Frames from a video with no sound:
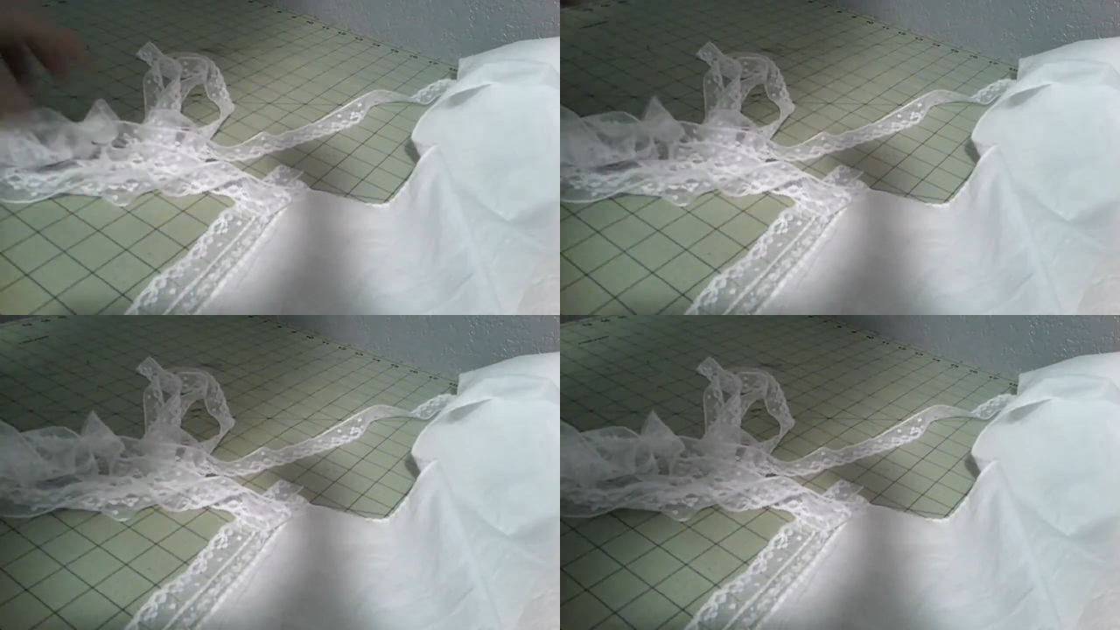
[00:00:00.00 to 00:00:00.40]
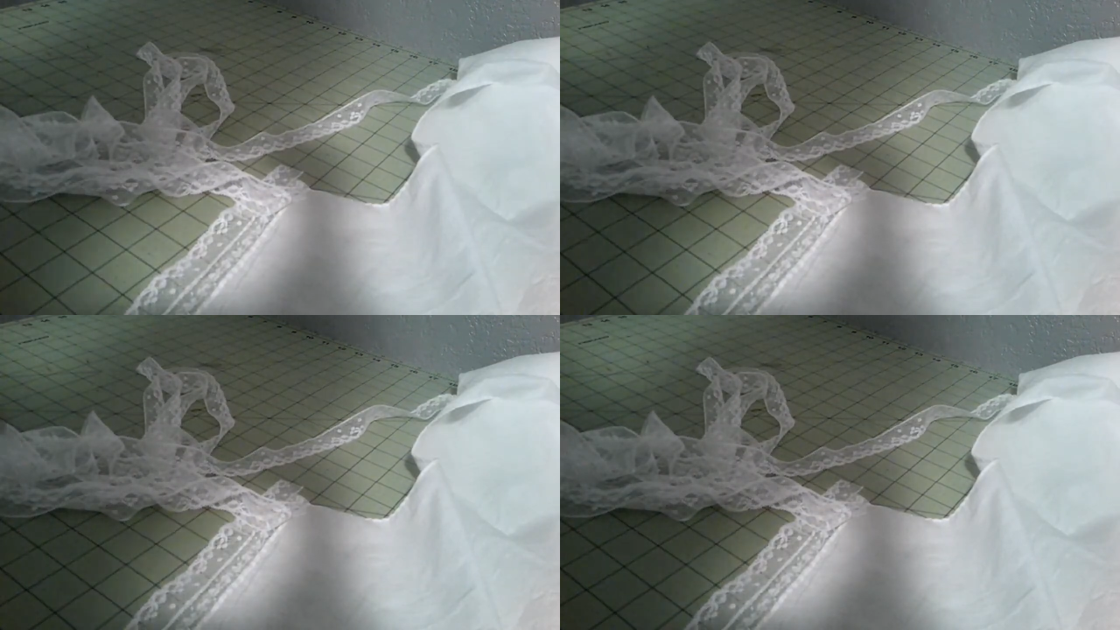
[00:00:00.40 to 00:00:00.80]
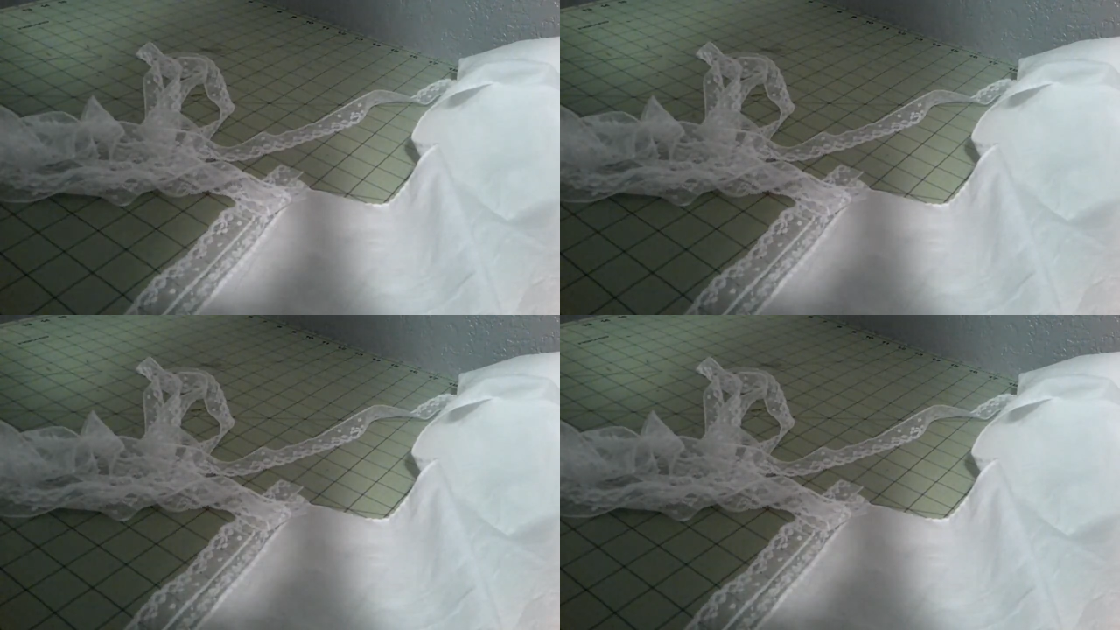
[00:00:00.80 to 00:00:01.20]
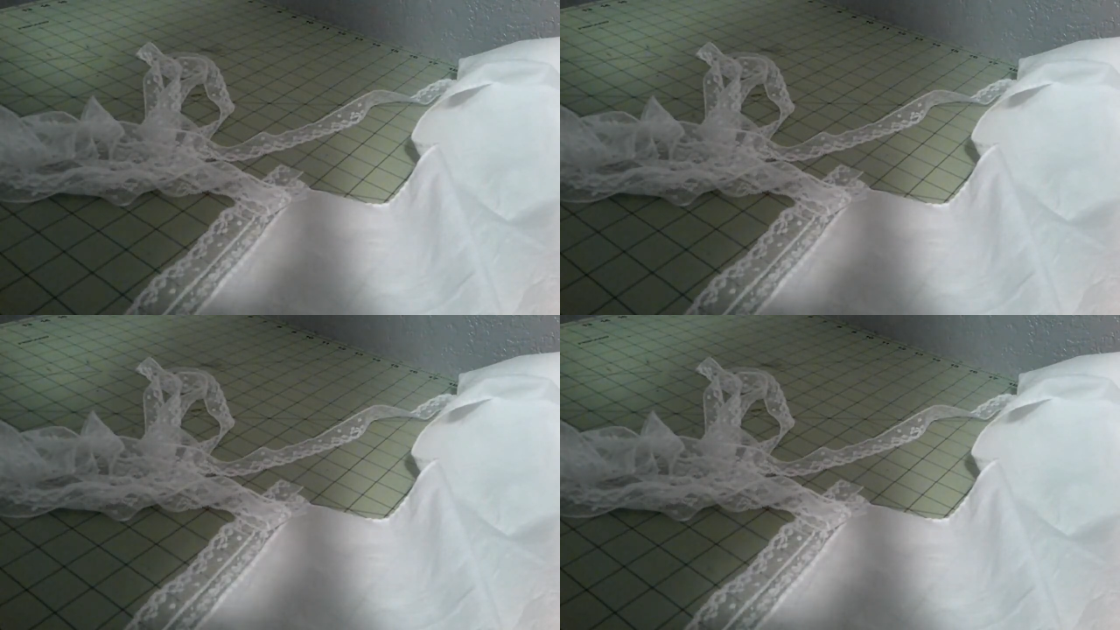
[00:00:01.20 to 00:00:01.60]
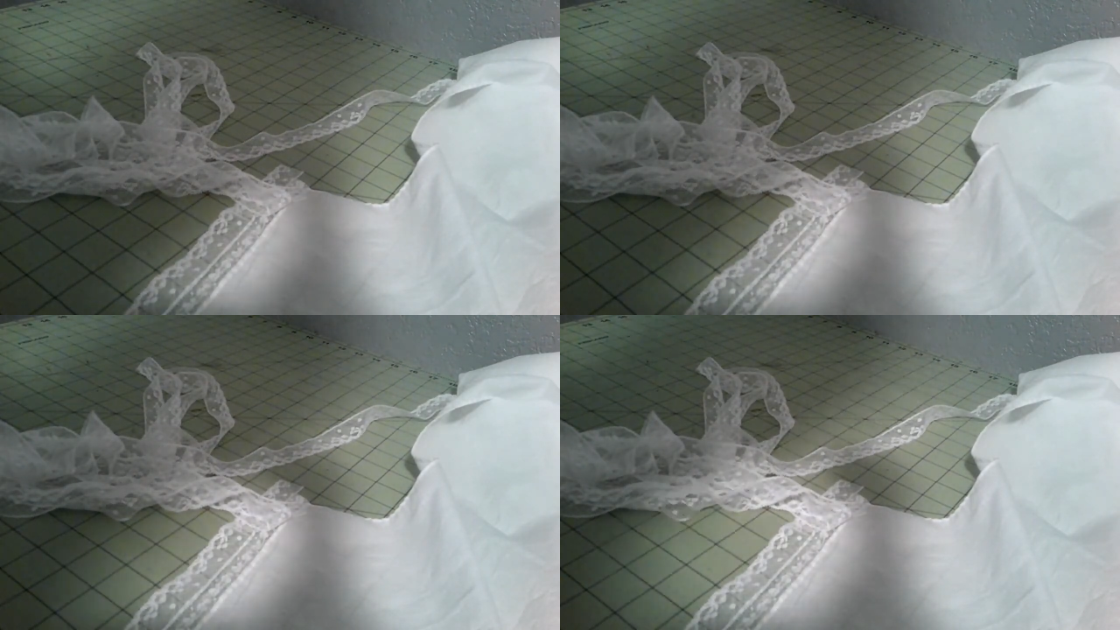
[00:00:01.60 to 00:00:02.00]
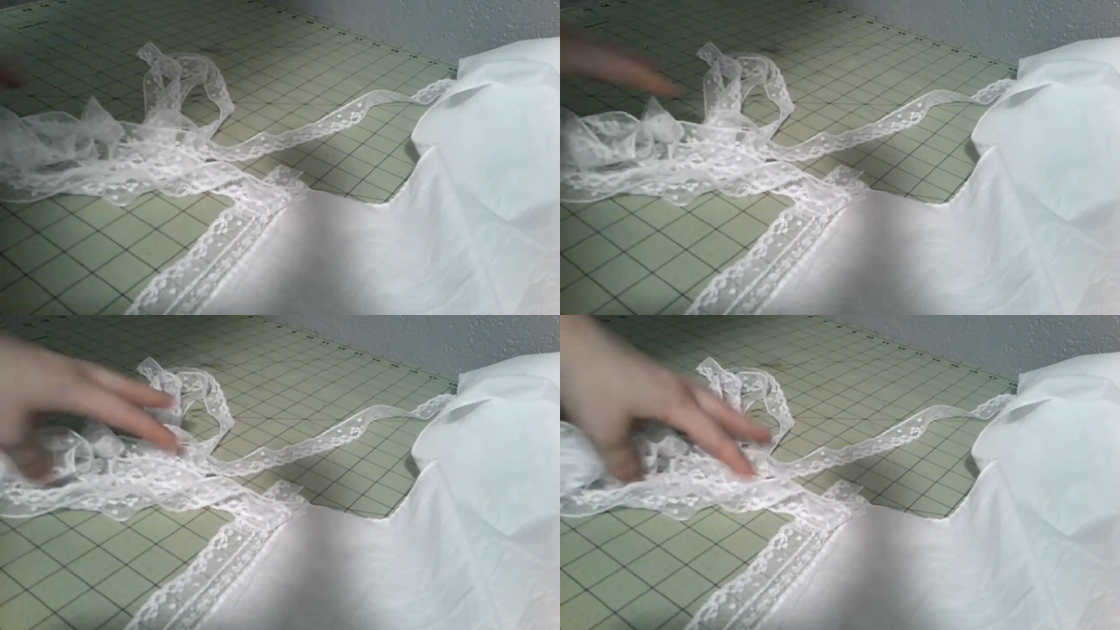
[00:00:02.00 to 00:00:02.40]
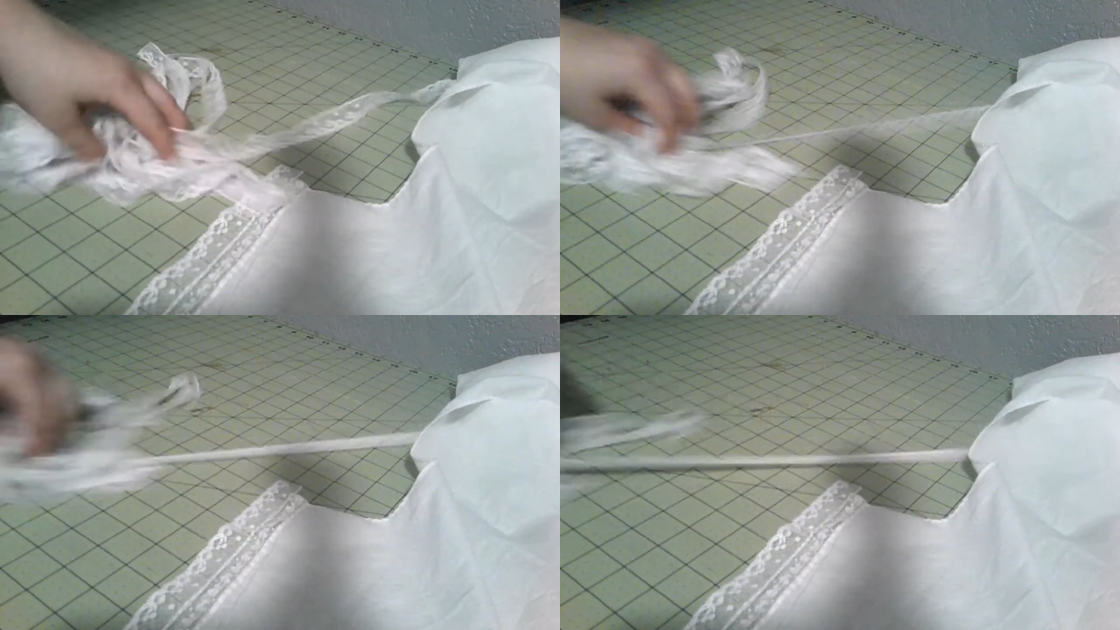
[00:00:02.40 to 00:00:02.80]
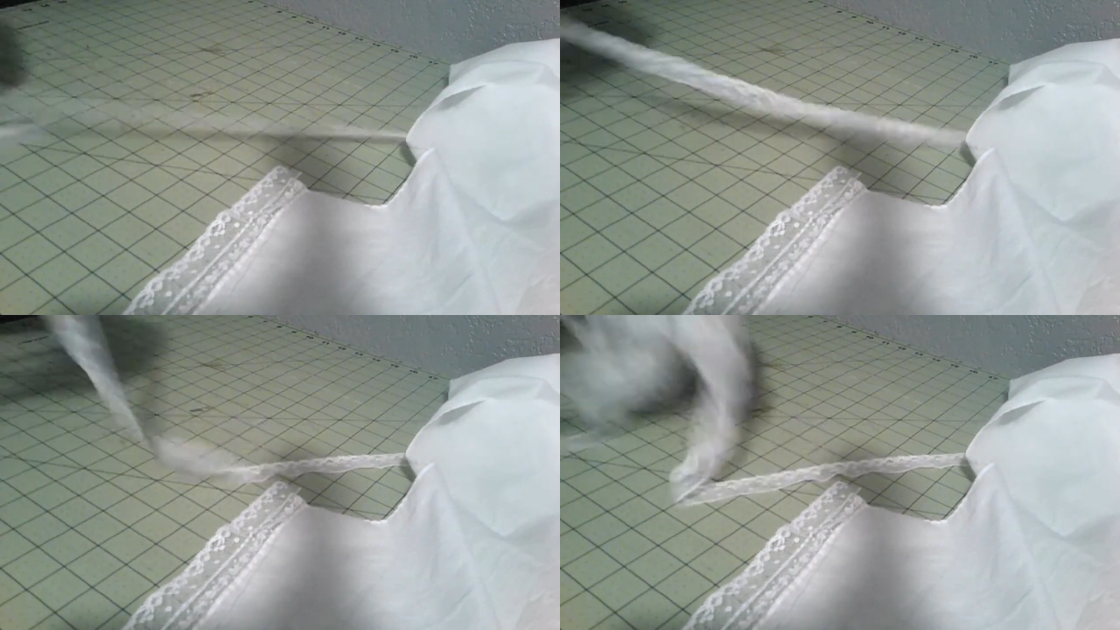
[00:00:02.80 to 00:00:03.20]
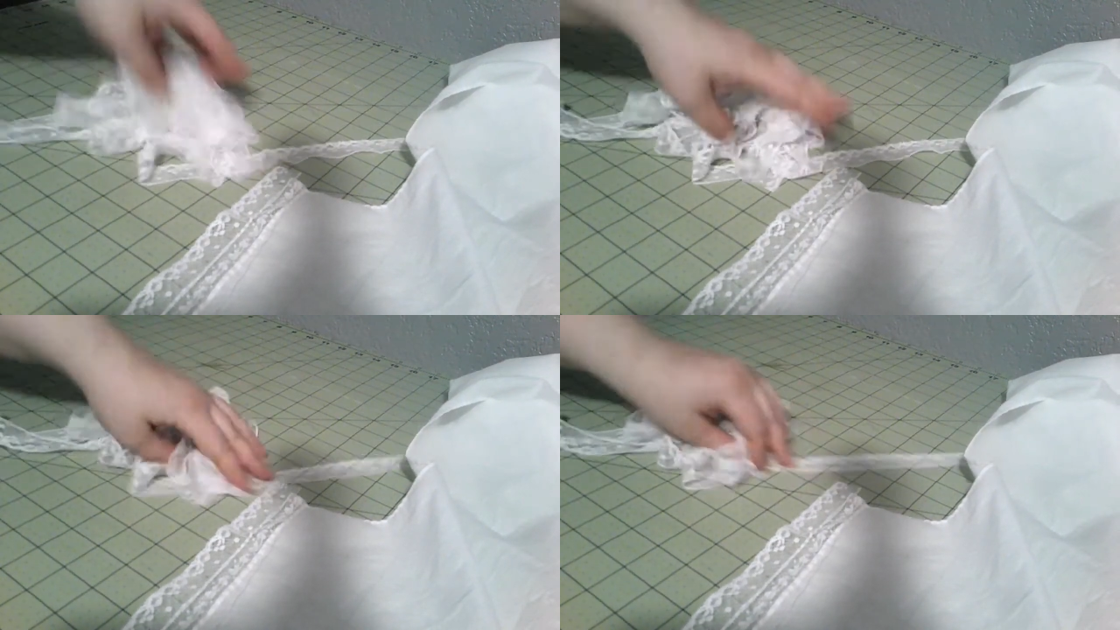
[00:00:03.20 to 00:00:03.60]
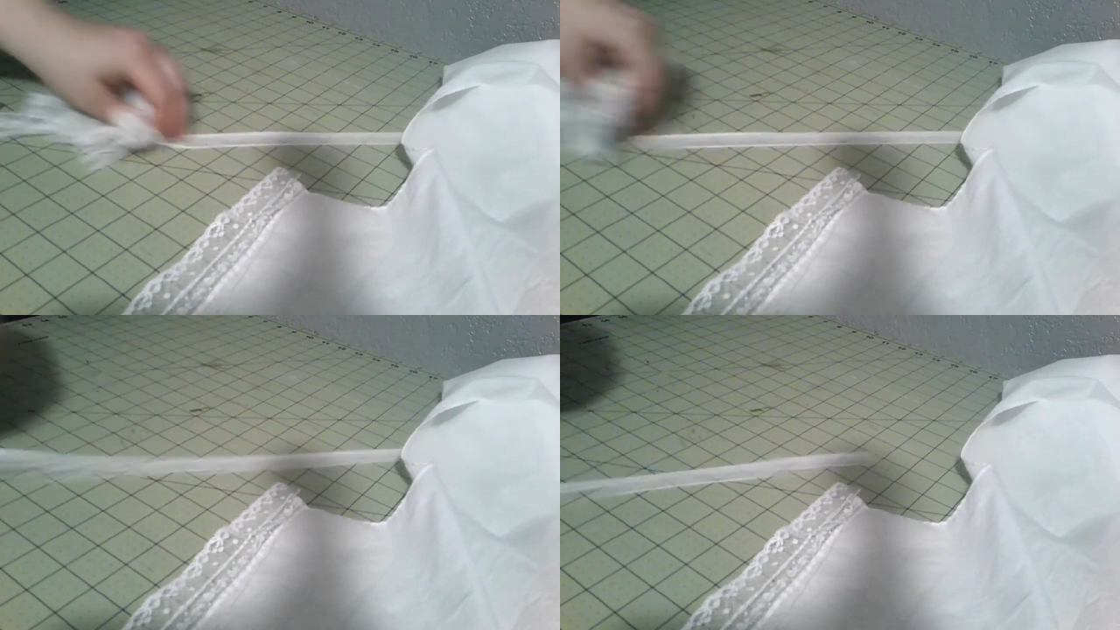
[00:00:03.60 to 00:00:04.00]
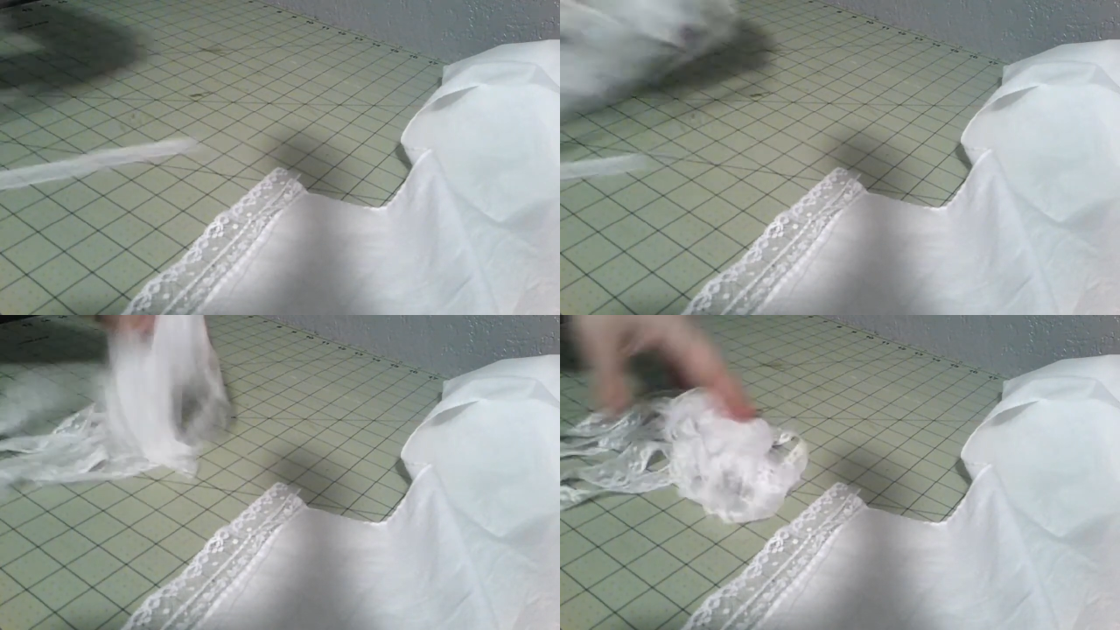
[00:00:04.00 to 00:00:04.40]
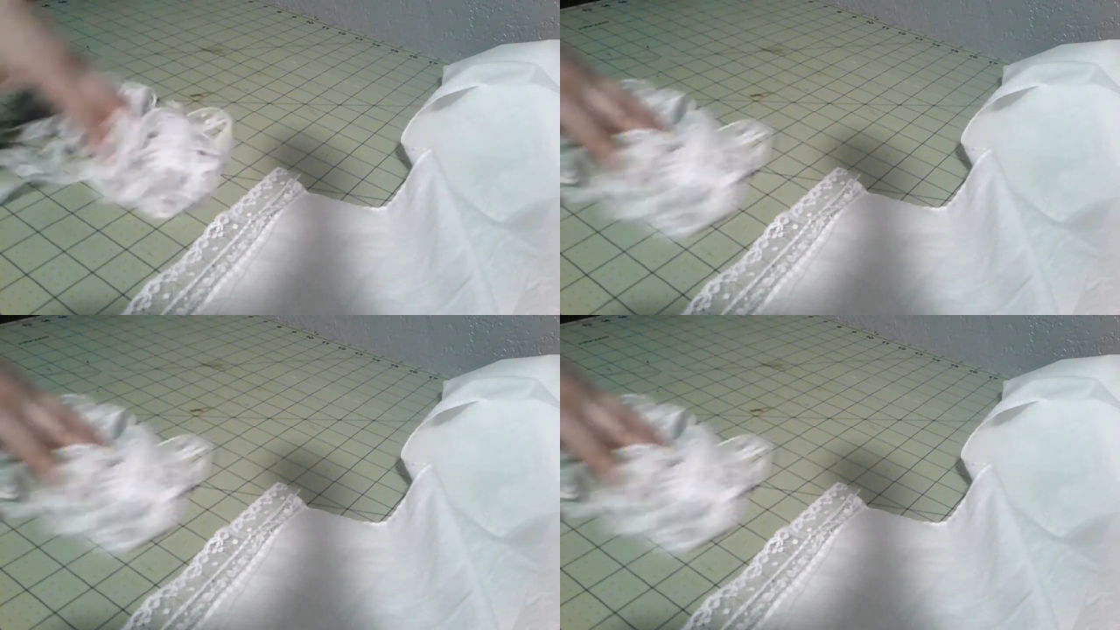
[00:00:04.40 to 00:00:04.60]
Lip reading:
No face is visible, so there are no lips to read.